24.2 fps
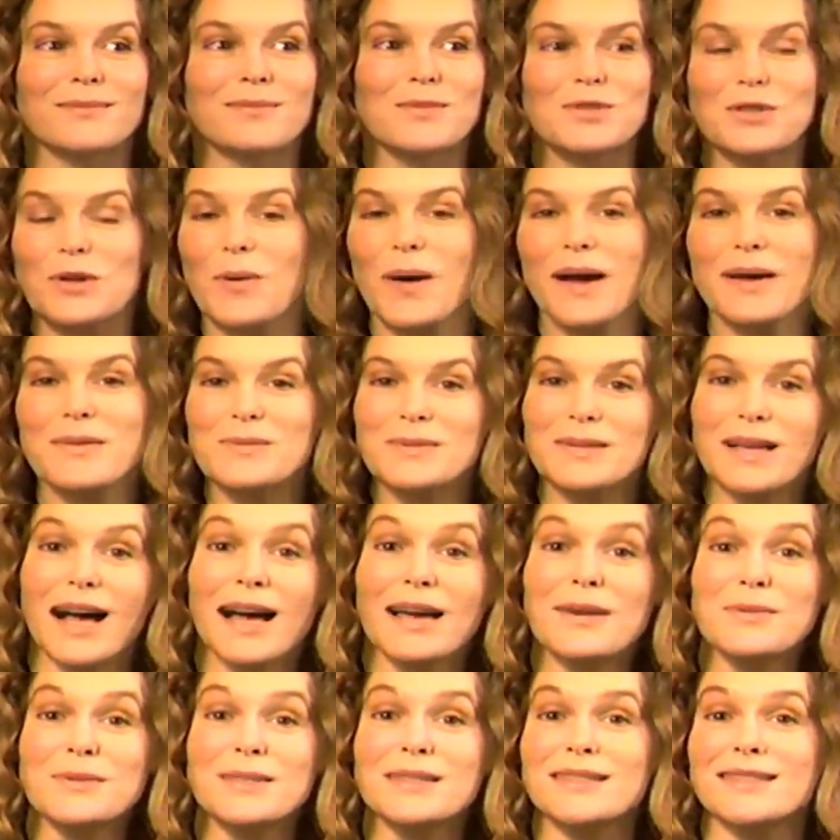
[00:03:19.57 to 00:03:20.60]
So
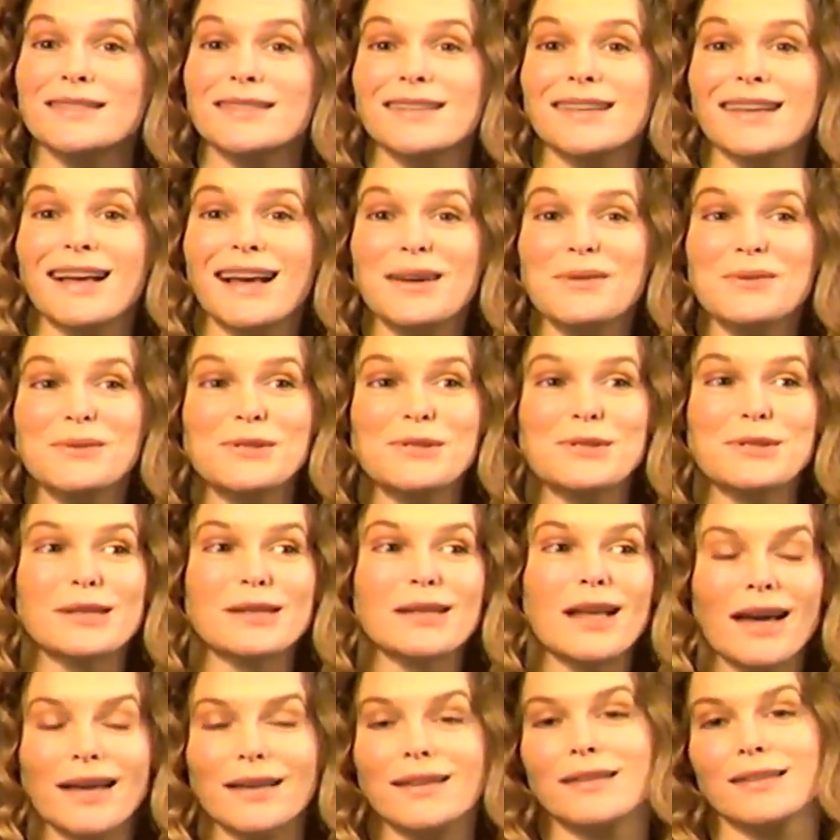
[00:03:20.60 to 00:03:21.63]
I was
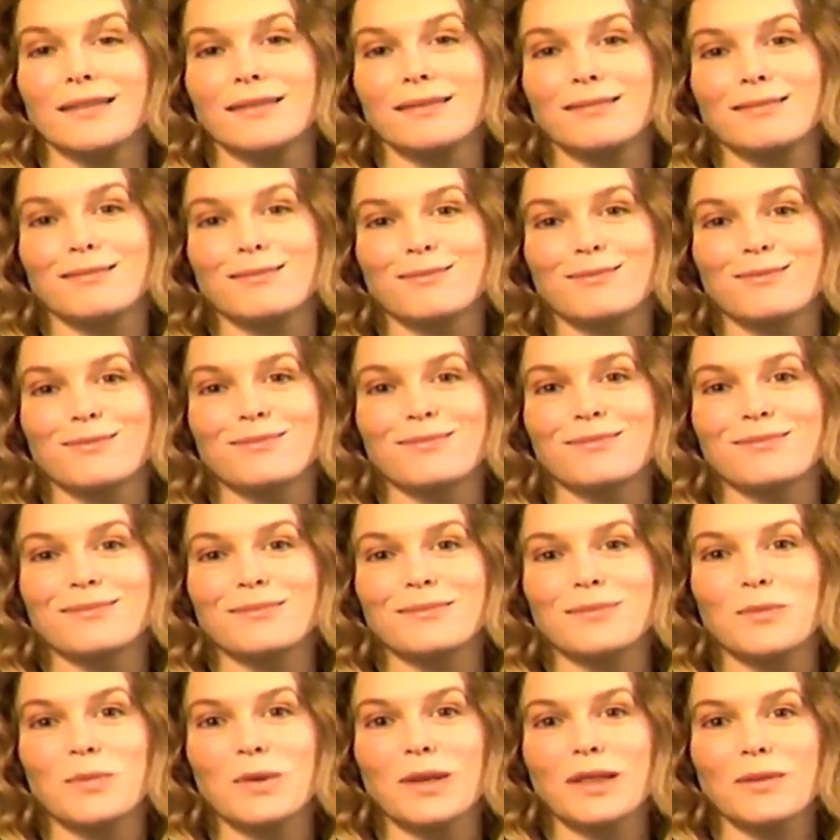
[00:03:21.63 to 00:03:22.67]
delighted
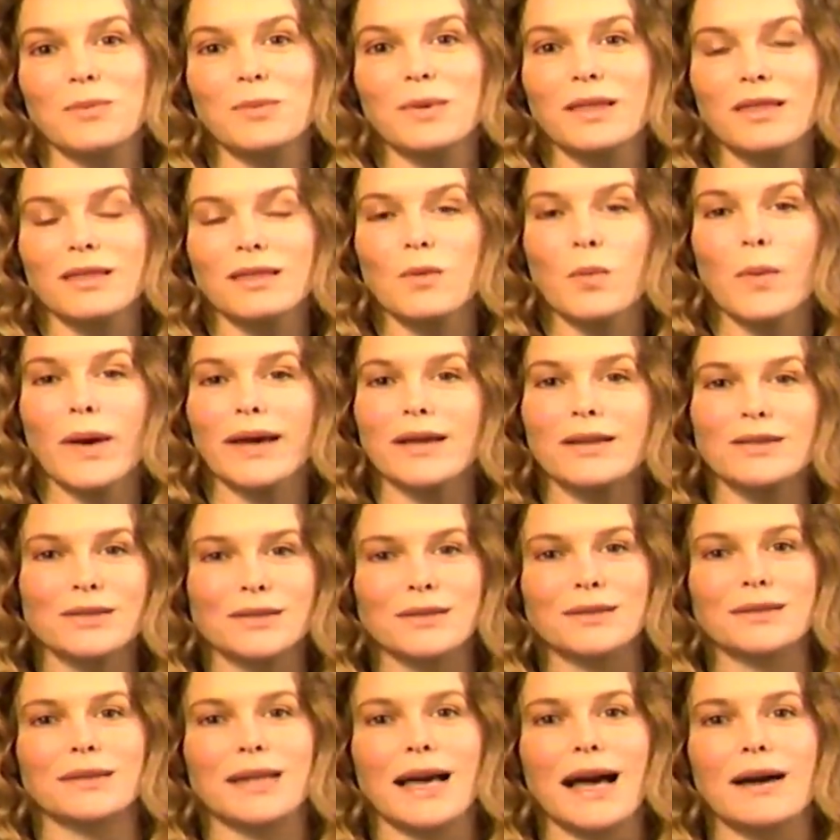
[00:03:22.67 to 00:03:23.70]
with the way it
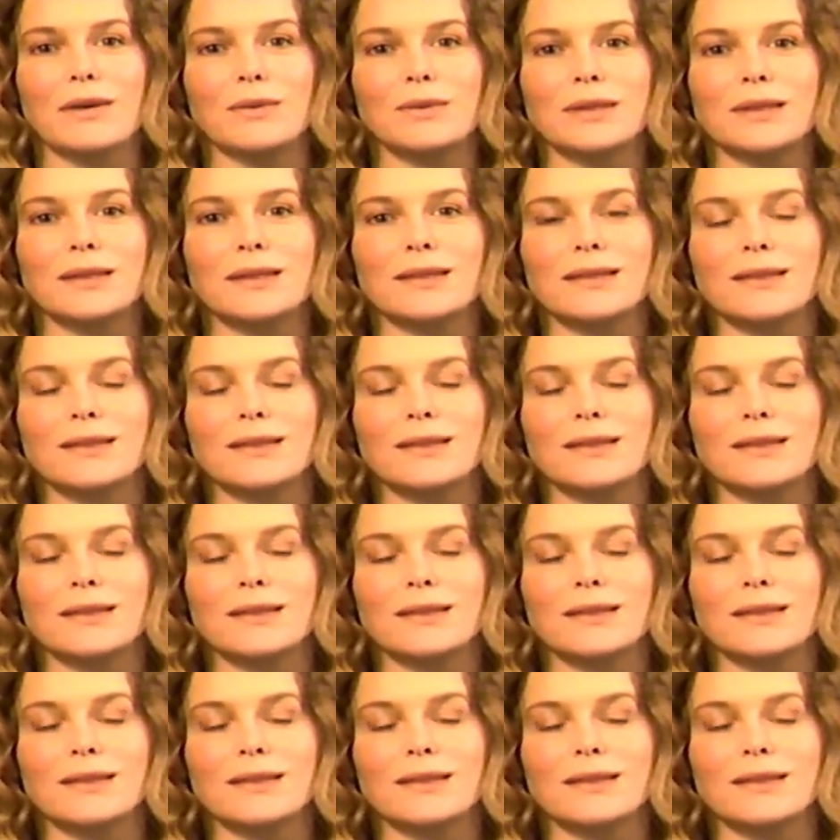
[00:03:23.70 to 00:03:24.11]
turned out.